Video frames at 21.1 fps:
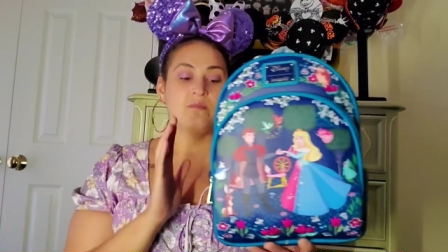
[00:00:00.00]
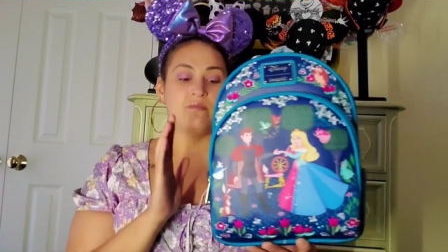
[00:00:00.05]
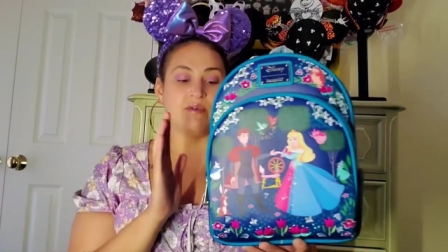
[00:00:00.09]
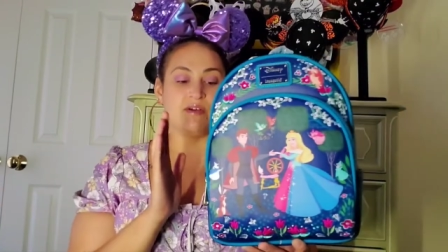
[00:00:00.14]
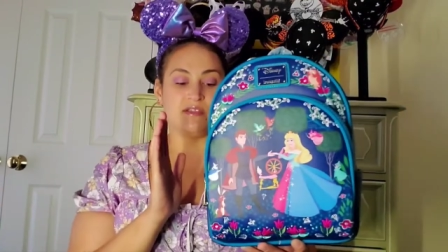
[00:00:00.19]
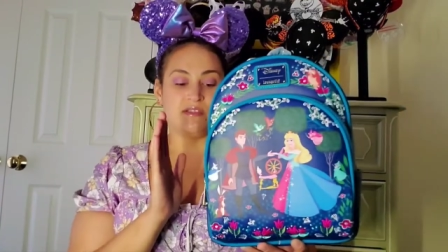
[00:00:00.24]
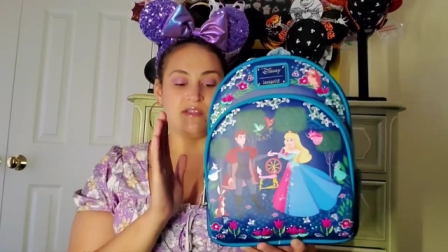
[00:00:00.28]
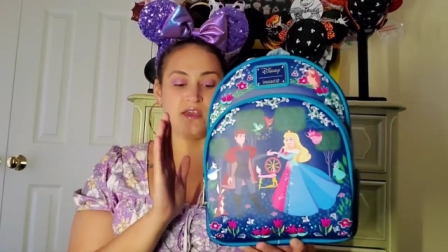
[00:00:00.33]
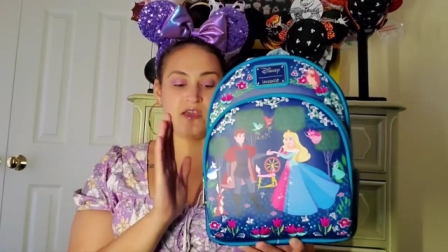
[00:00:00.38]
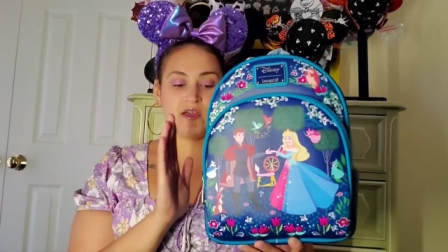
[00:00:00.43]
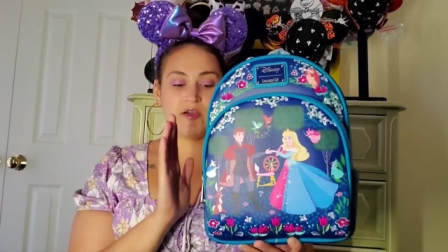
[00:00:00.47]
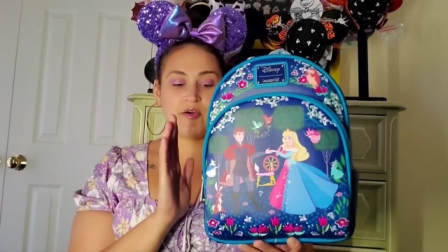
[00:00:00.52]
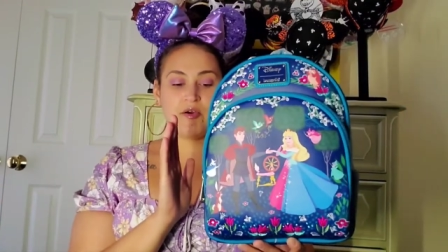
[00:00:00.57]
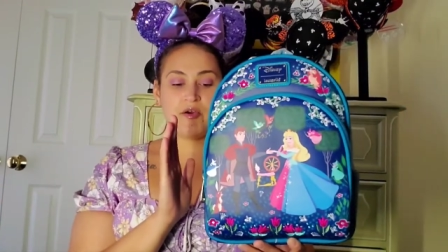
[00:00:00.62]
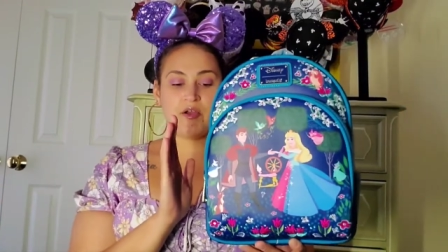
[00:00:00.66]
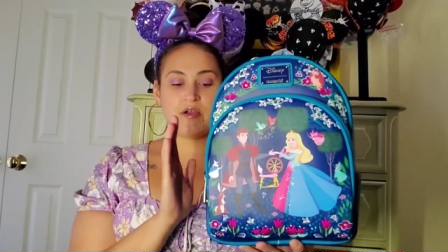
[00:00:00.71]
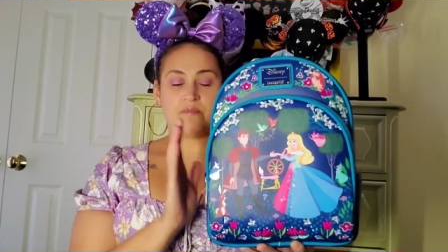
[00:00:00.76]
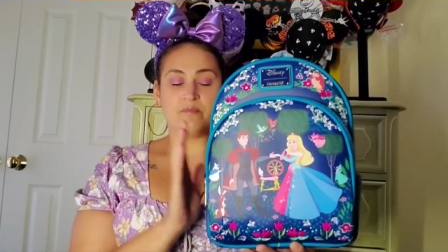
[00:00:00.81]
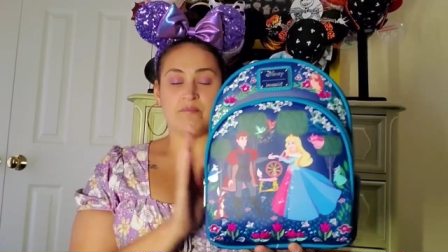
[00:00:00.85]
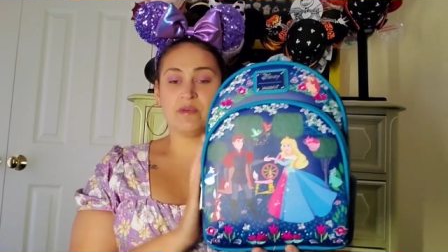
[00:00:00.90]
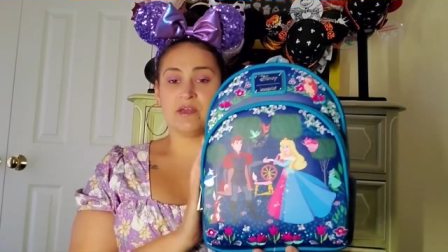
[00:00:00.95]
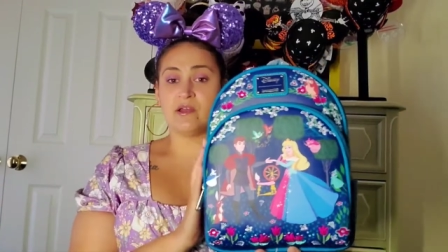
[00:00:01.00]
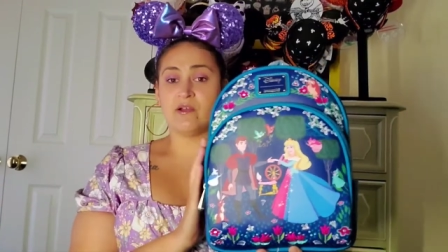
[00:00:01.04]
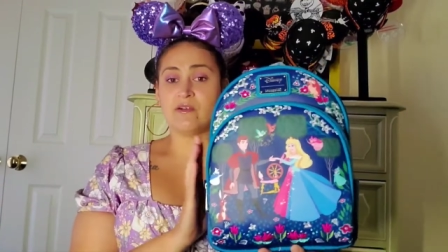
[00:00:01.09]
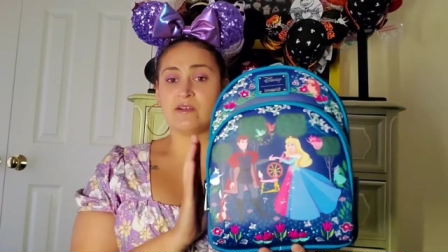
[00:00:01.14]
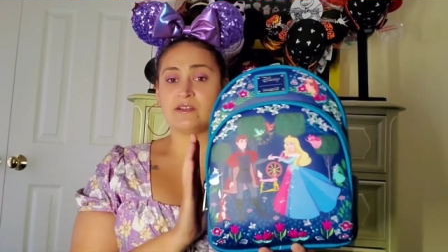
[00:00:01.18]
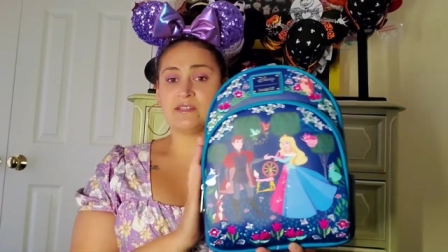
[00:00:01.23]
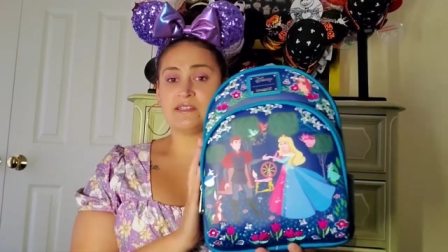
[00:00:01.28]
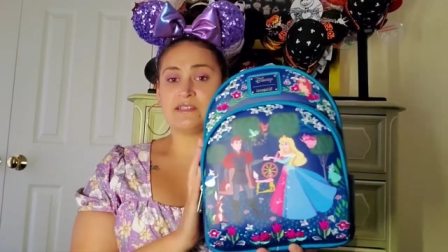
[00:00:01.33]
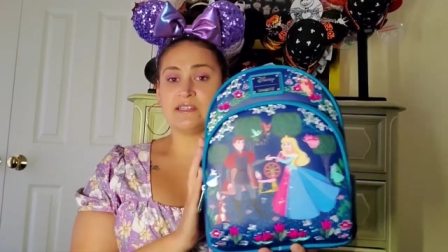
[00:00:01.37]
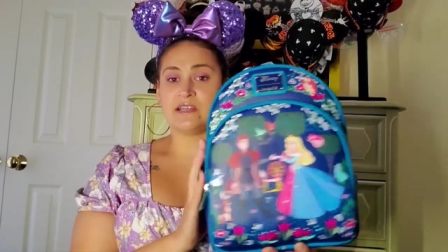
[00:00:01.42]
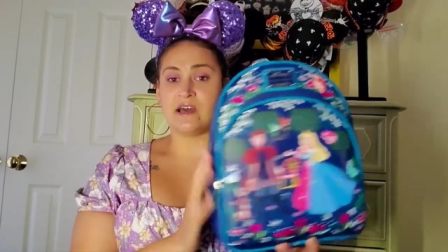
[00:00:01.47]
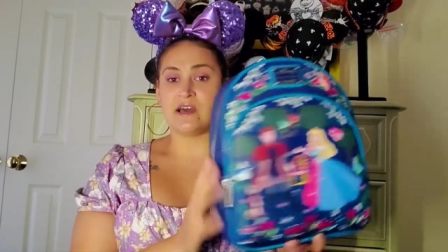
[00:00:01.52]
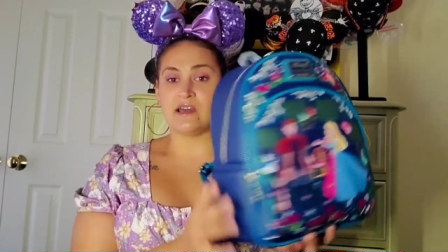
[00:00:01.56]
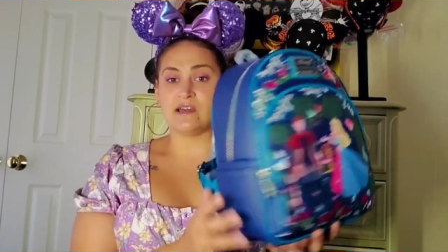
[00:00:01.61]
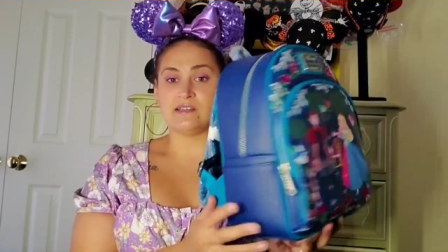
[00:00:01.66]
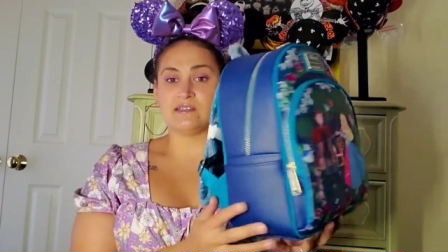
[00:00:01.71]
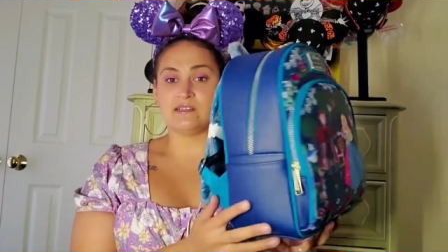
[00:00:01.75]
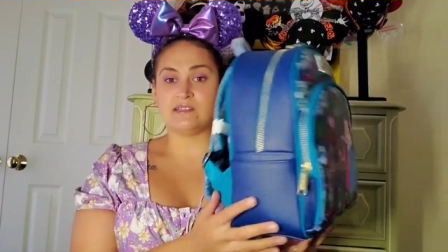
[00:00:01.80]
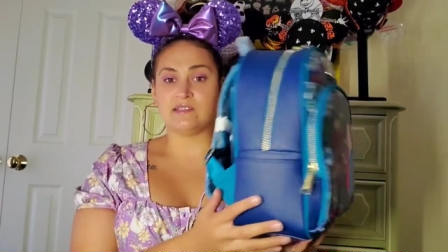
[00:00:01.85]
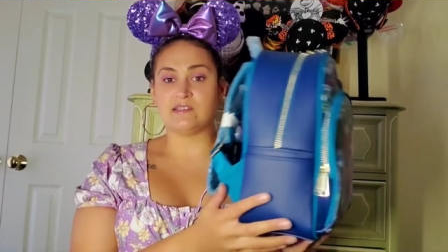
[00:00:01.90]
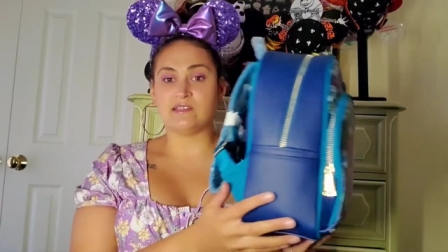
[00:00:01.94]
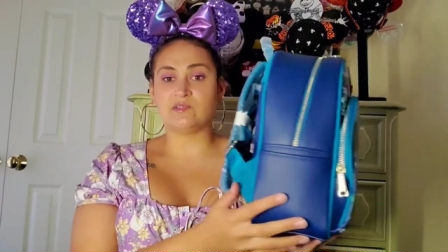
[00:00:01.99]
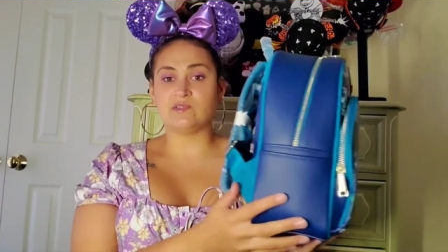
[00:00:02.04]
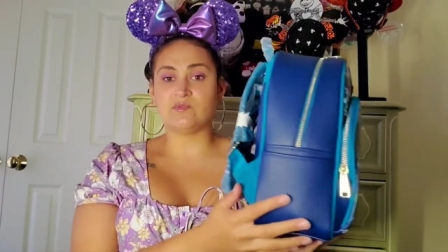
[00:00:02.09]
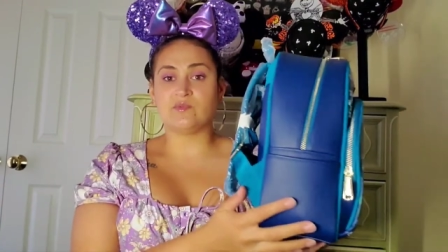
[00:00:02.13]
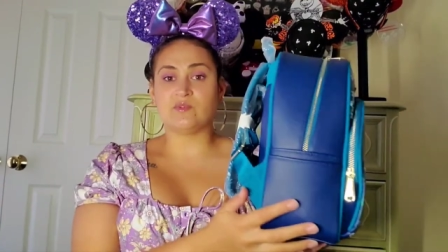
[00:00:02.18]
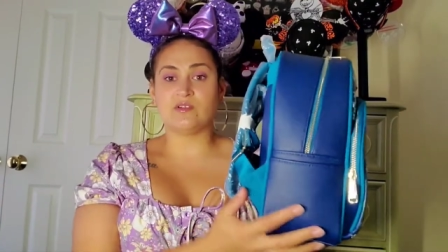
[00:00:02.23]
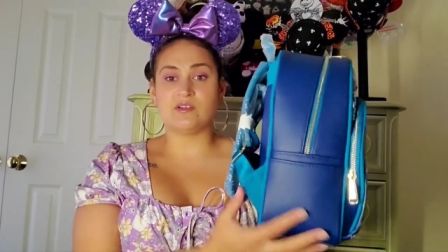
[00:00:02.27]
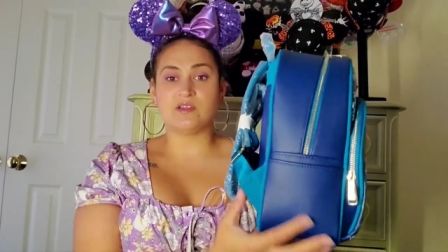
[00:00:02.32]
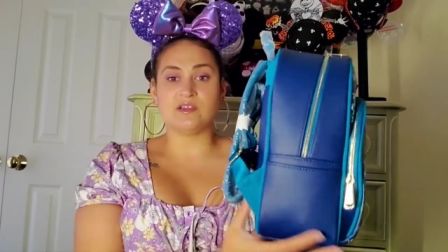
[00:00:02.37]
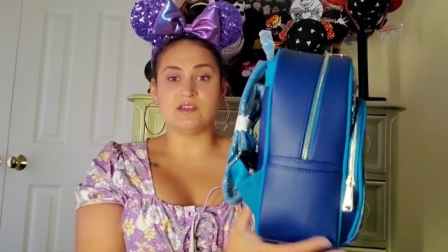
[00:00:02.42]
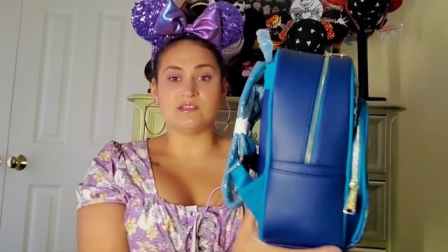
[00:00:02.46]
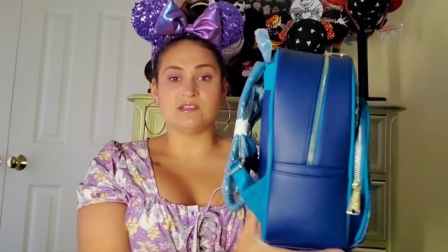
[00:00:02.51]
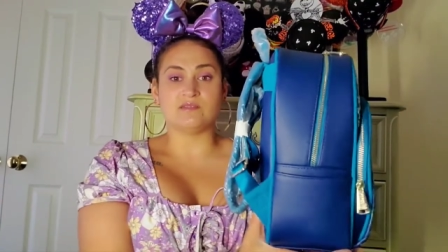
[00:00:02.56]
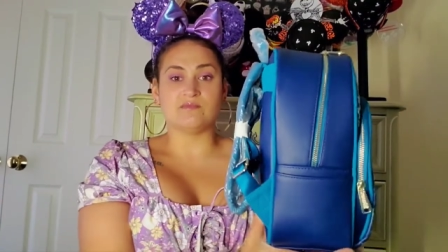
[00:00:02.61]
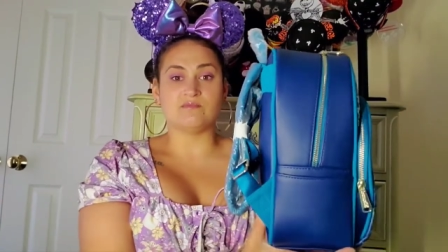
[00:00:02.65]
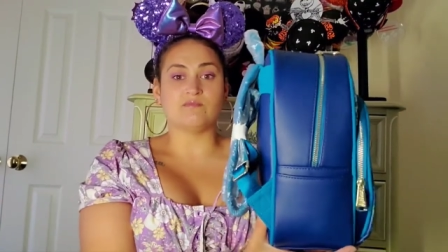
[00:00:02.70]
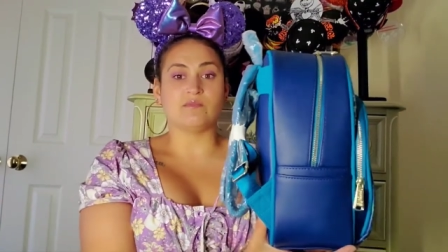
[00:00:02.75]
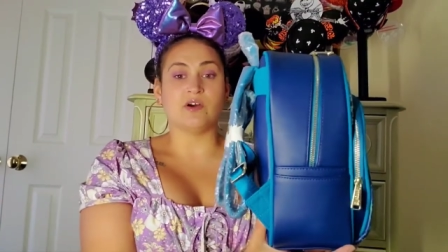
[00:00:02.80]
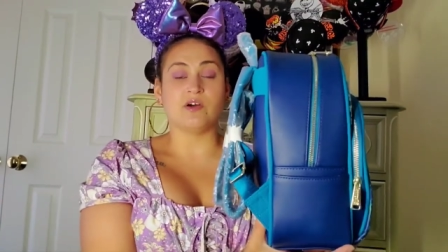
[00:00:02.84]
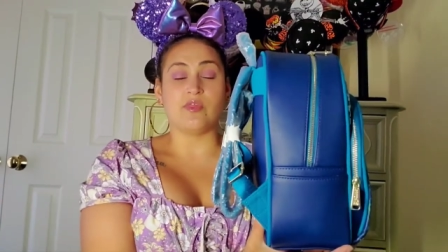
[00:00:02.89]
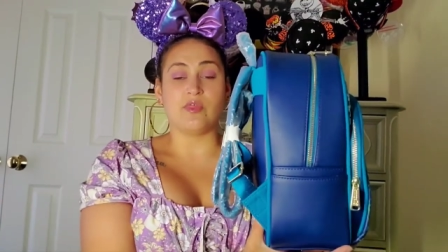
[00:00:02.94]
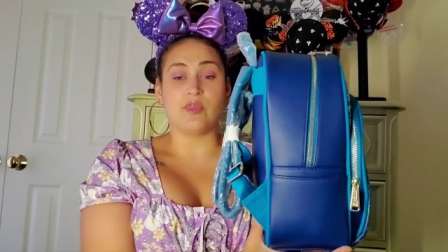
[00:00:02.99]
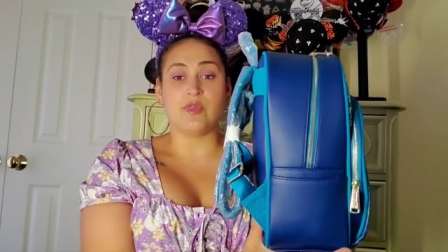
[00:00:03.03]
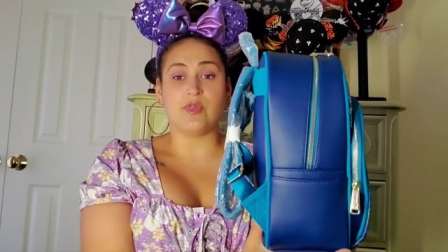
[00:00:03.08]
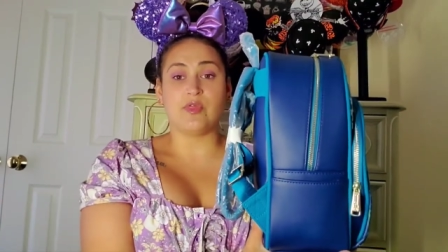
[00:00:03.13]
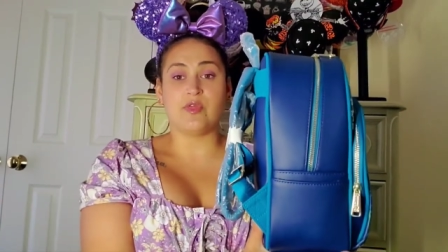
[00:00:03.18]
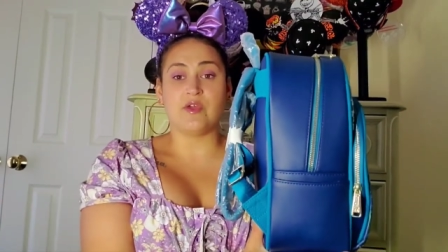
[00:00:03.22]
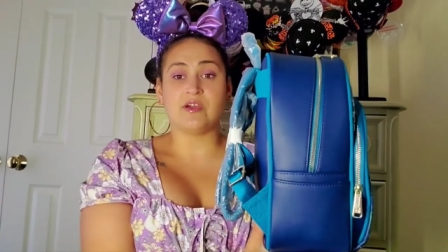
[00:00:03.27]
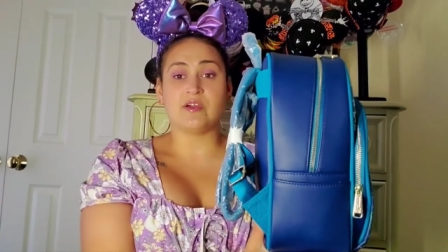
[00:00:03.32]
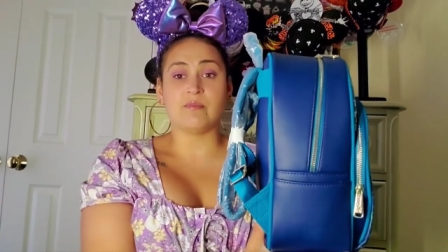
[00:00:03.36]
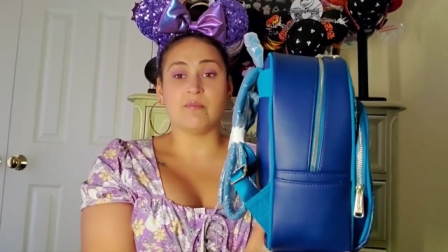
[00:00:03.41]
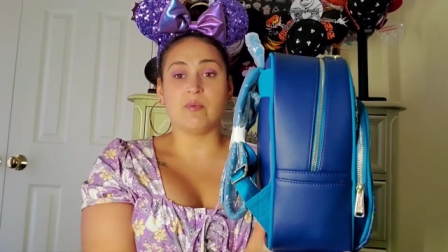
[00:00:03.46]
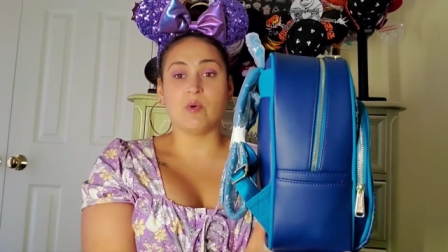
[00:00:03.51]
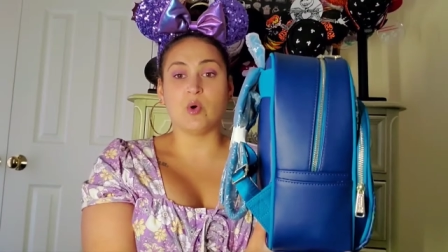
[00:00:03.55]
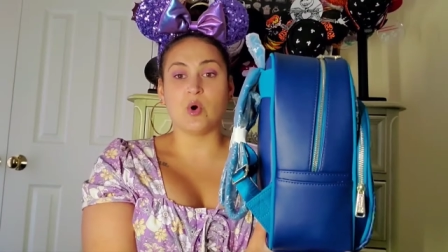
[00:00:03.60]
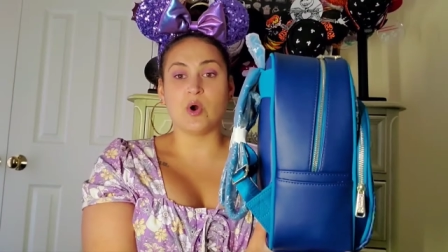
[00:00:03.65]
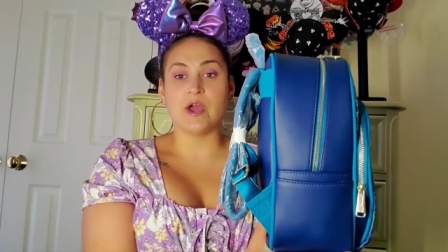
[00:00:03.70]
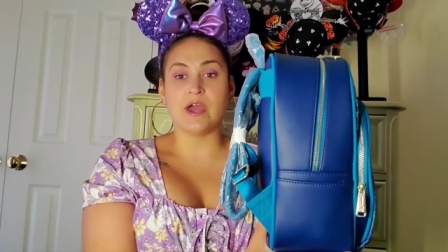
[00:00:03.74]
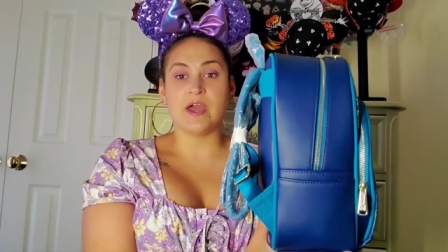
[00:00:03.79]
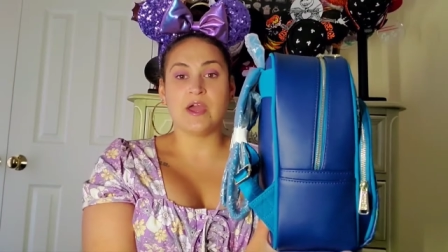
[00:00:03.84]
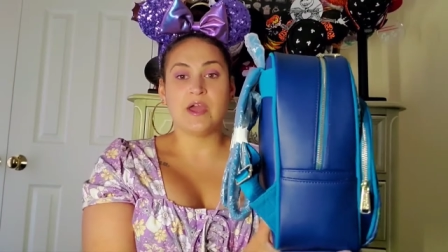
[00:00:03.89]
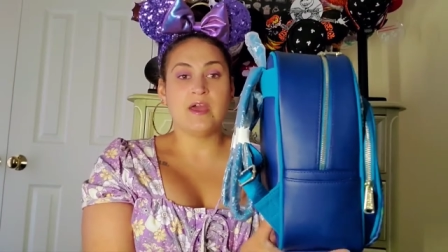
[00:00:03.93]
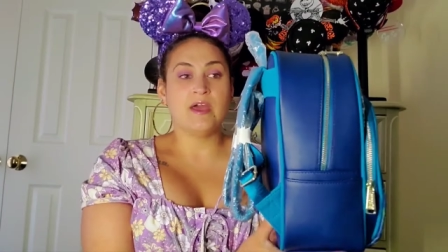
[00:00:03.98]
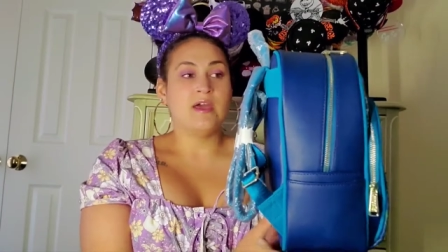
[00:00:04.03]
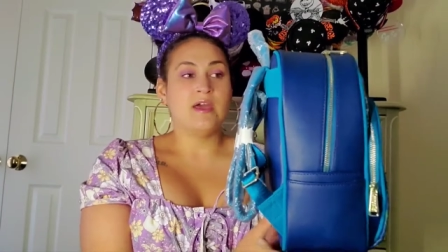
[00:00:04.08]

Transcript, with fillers: but they are bigger in size. This one is a thick boy.